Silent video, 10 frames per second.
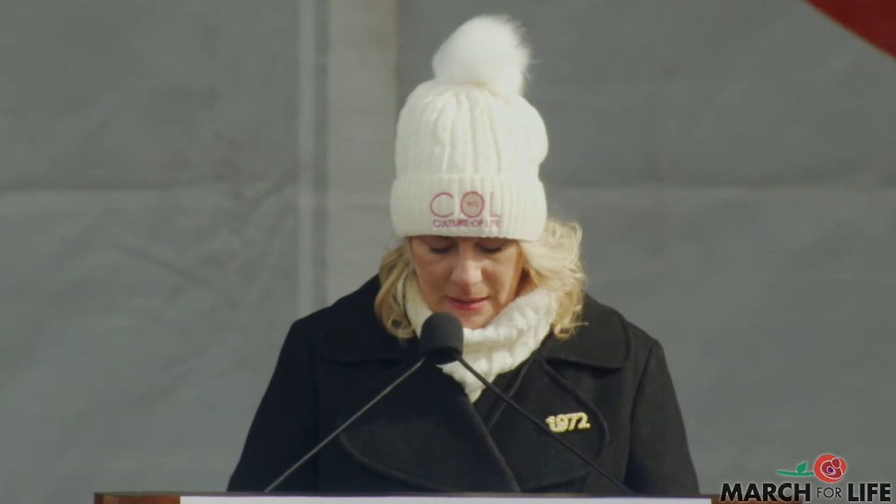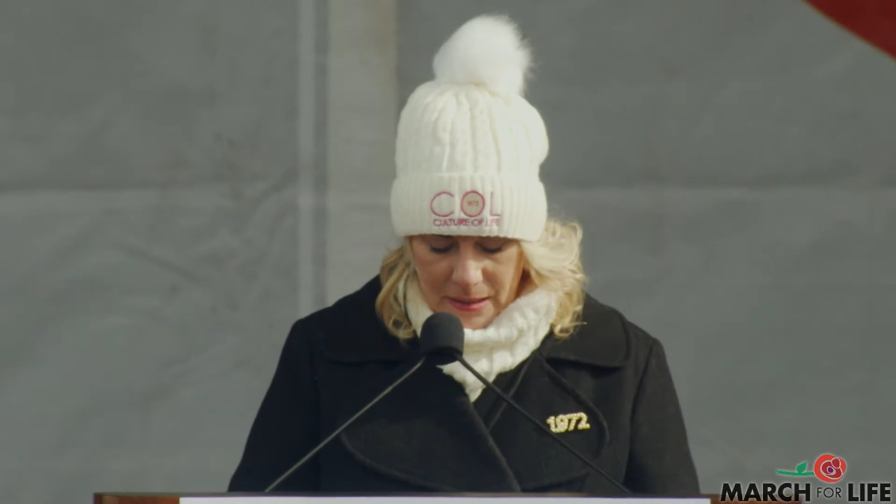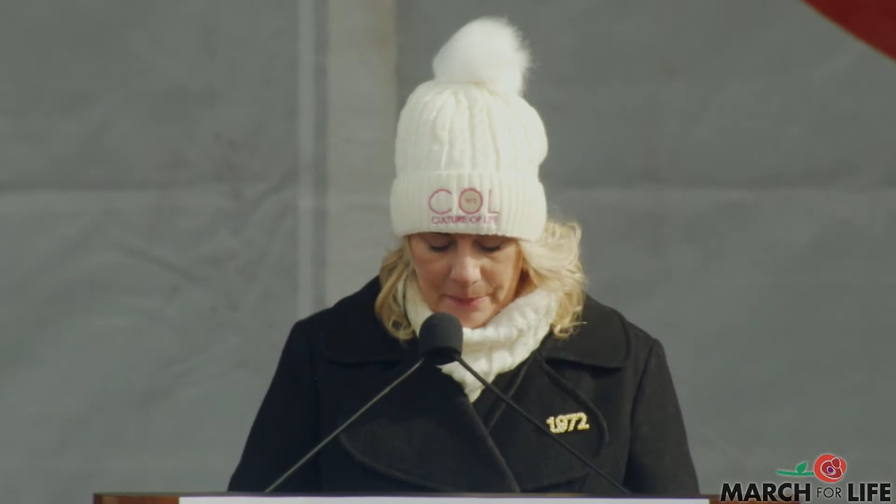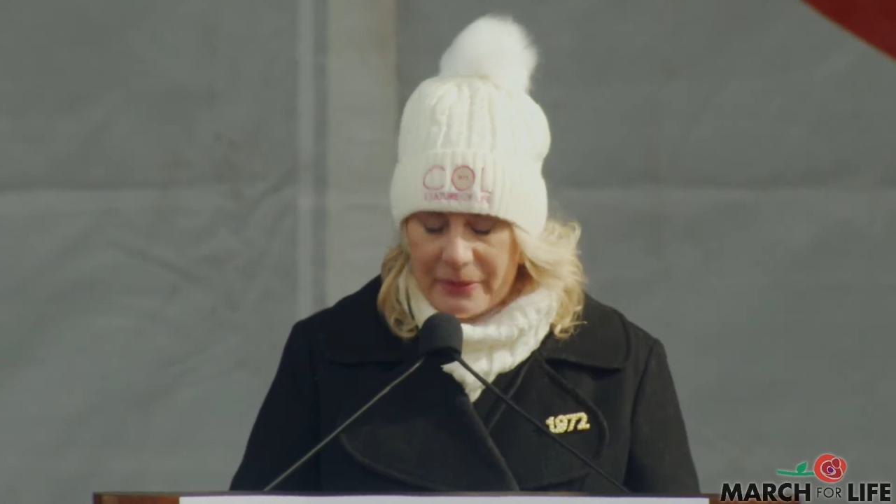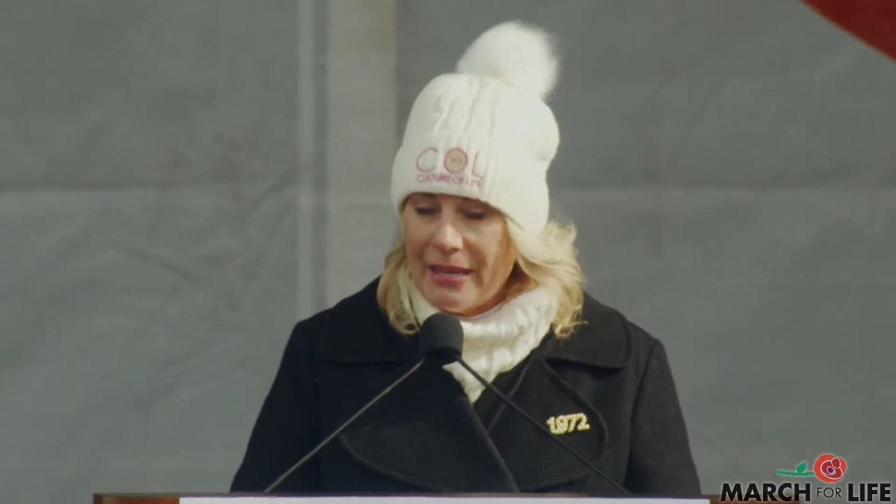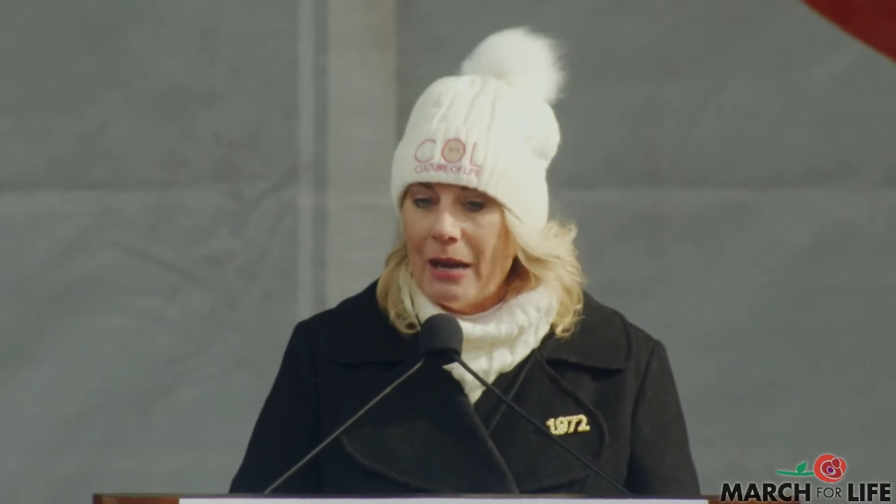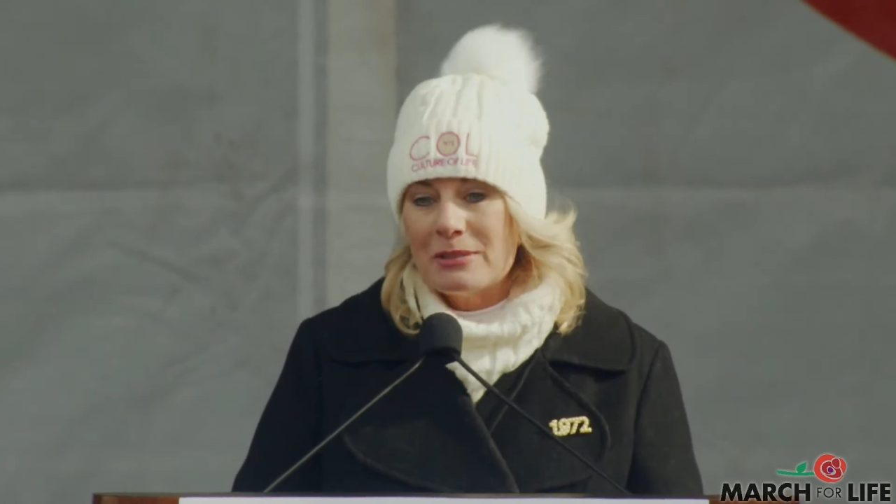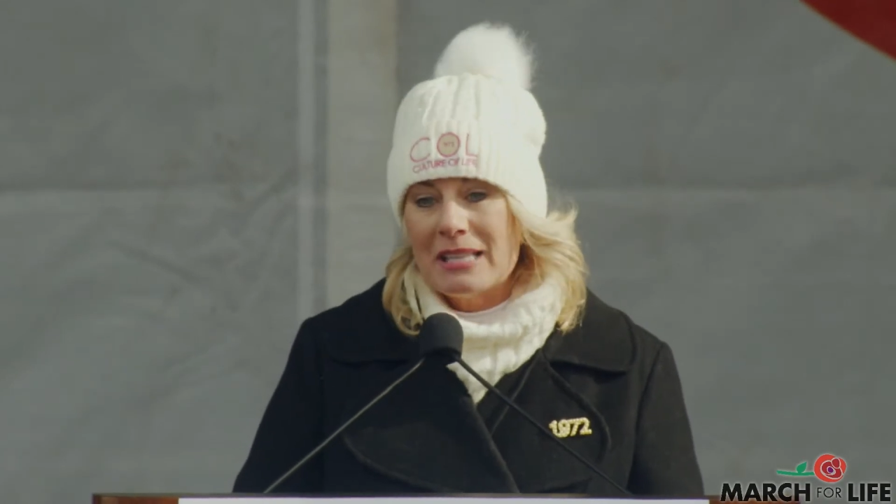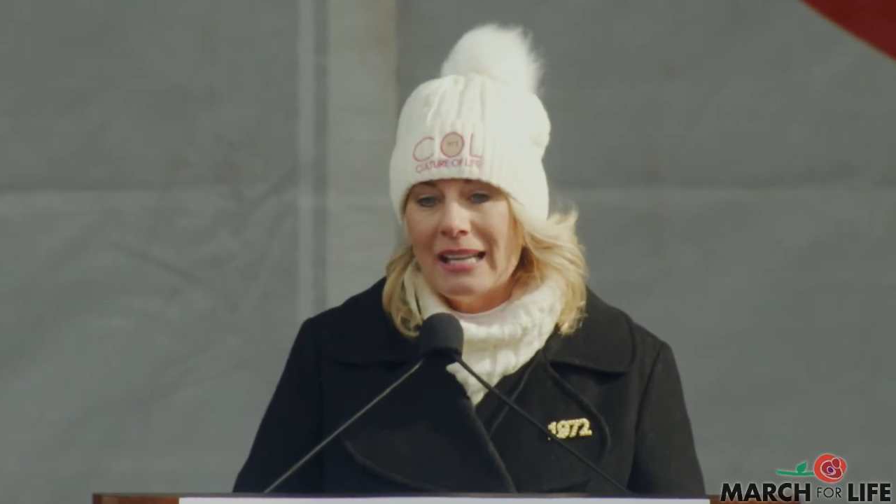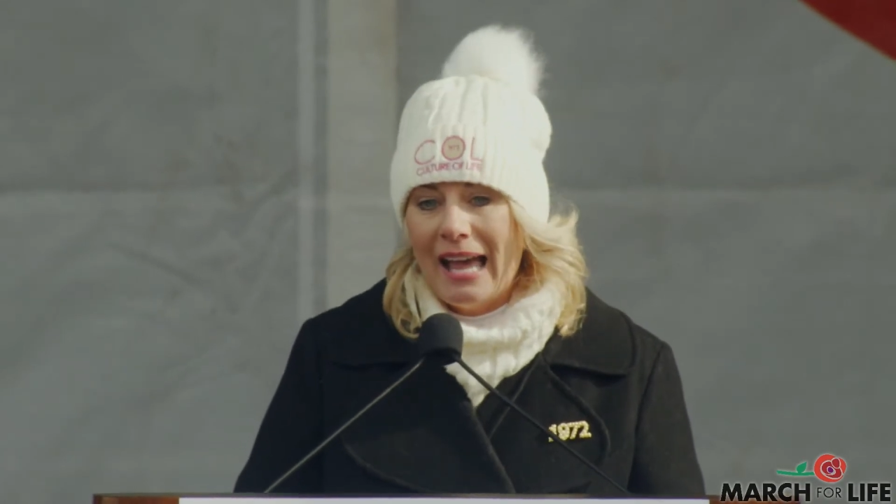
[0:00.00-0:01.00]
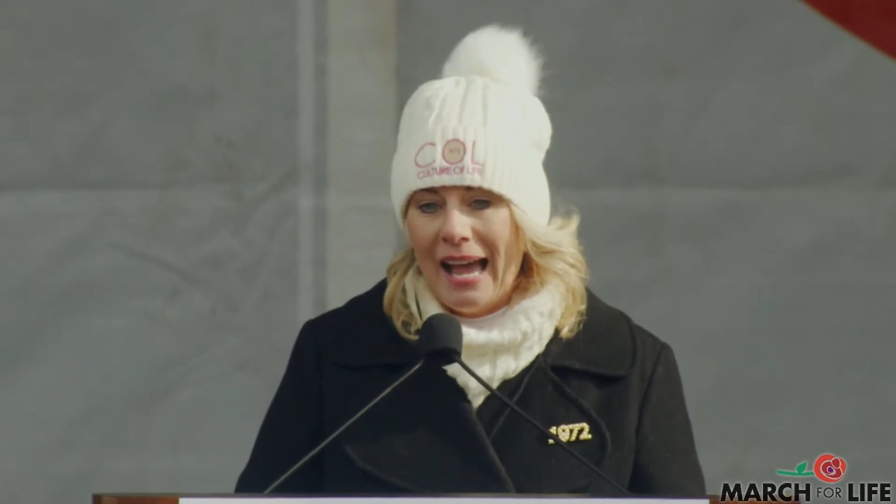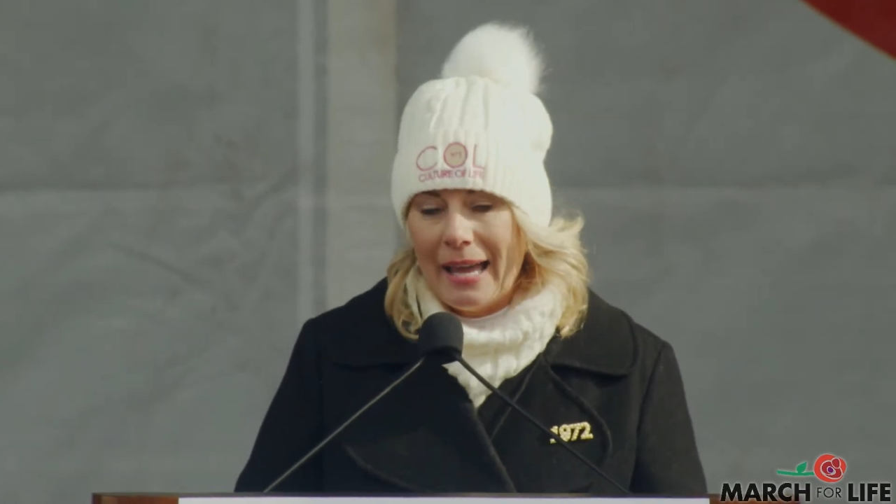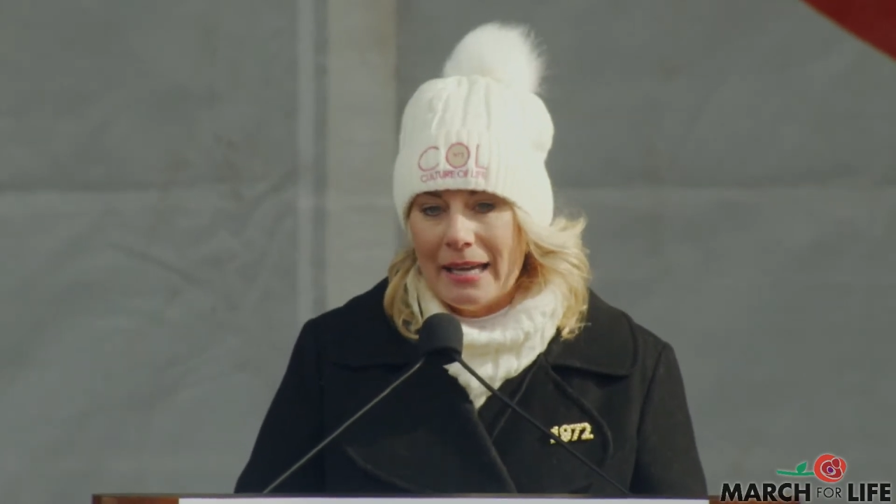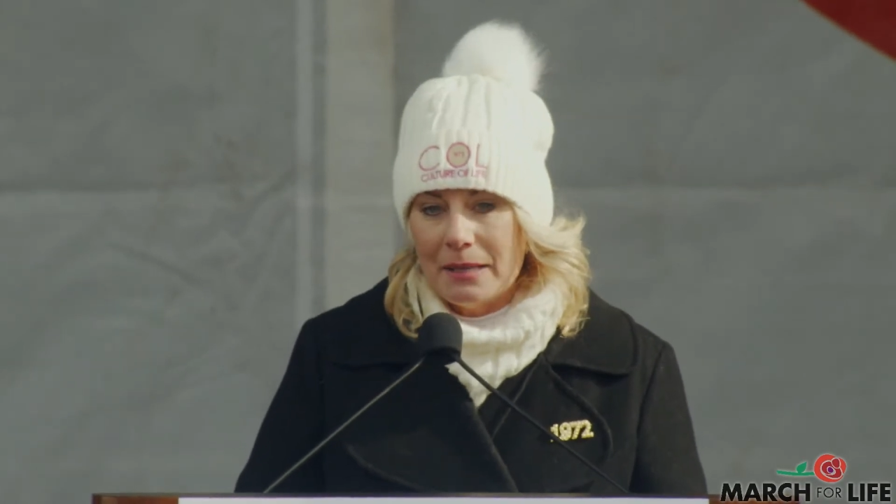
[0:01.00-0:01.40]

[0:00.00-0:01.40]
but that was a lie